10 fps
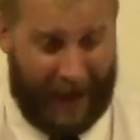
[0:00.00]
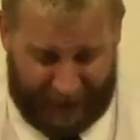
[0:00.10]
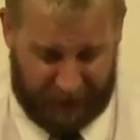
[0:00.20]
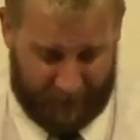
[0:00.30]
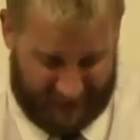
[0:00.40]

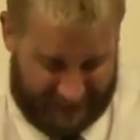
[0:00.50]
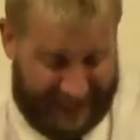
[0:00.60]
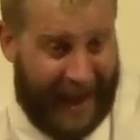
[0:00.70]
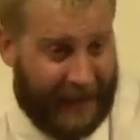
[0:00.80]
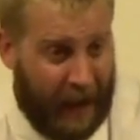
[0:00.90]
Actually, I'm going to
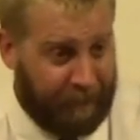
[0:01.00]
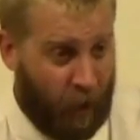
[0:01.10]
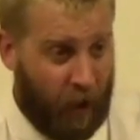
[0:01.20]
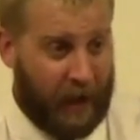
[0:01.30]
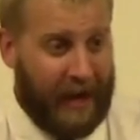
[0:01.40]
stand up
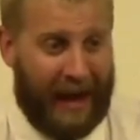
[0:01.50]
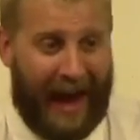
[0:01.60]
for it.